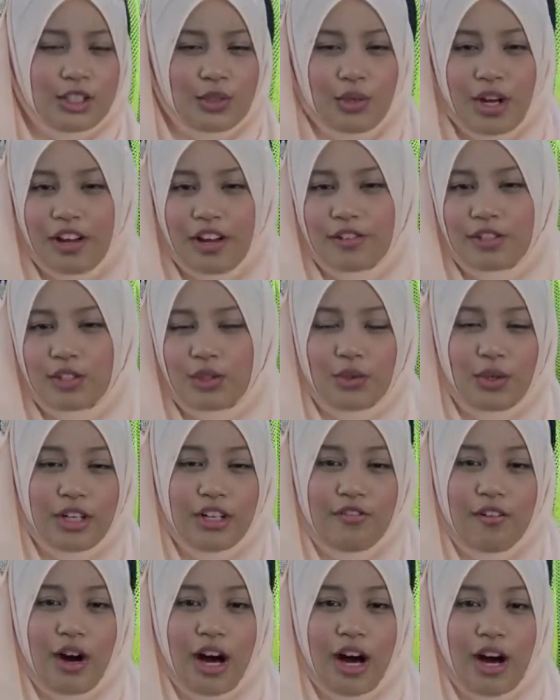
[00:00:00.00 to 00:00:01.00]
12 to
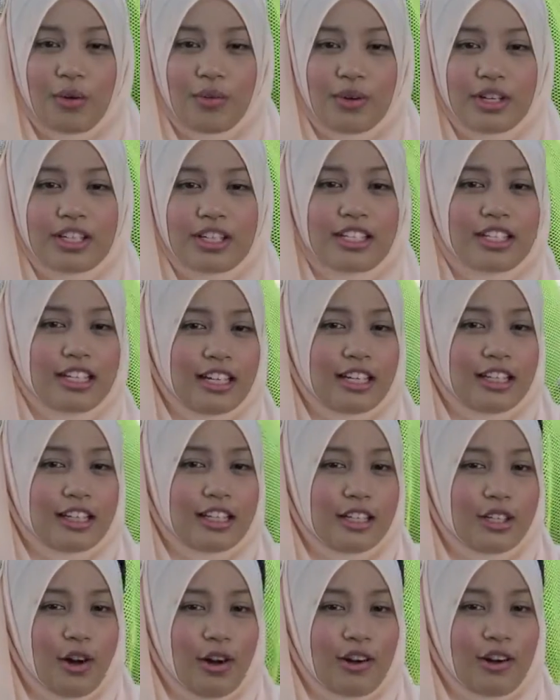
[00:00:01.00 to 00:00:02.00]
24 hours,
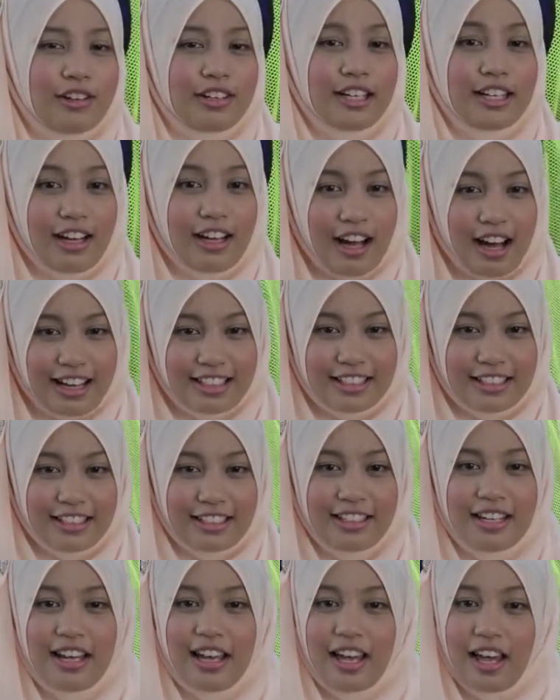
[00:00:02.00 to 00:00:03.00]
the concrete
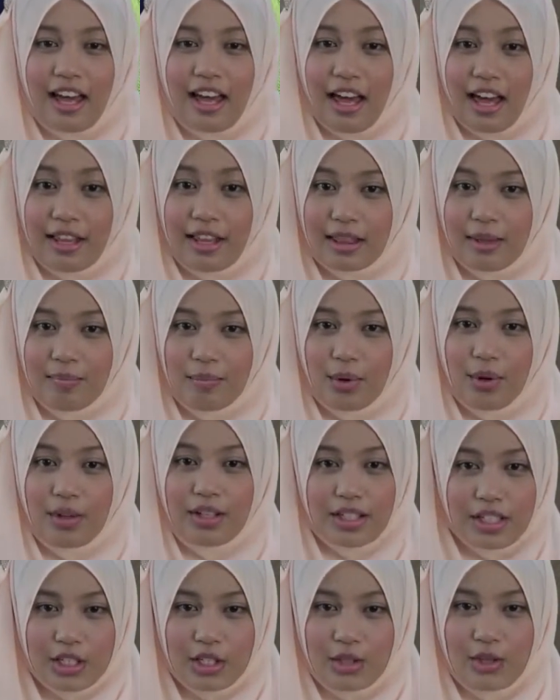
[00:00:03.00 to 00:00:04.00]
hardens and the
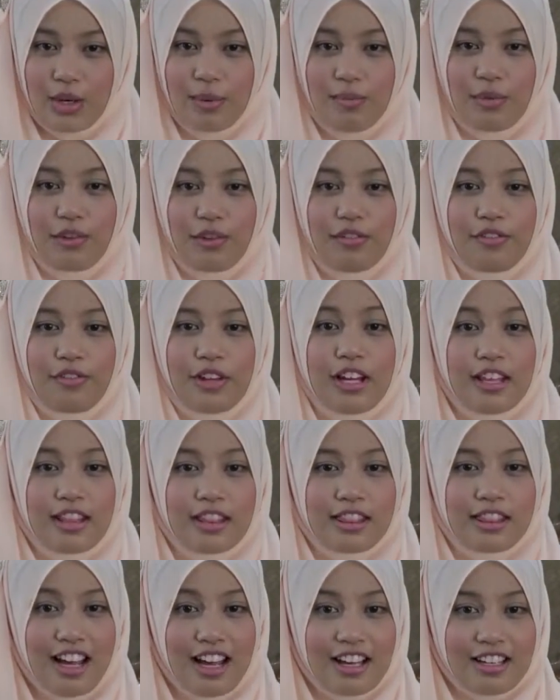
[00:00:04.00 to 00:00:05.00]
mold is removed.
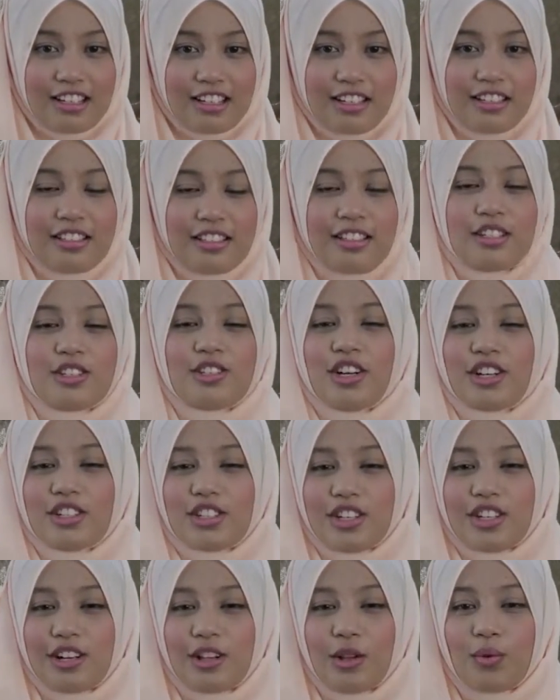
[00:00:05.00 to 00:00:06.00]
Thus, the
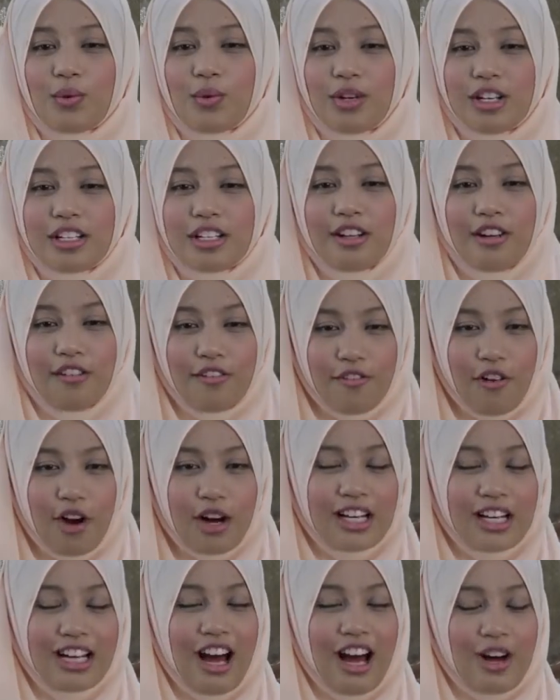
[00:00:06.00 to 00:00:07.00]
structural work for
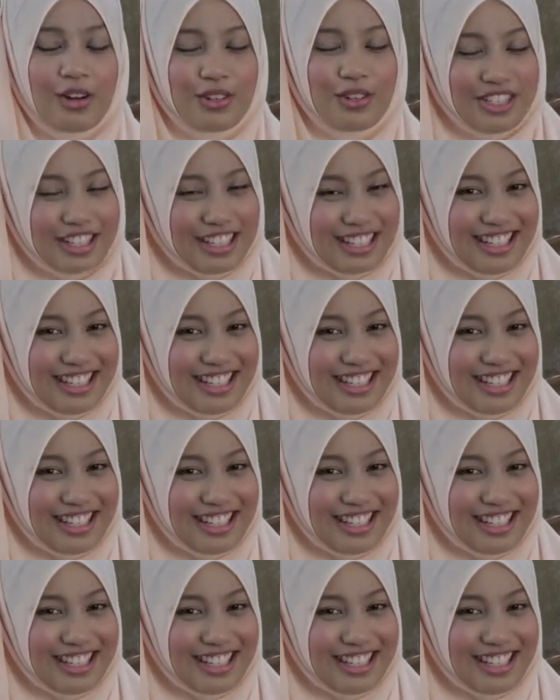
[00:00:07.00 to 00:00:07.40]
a house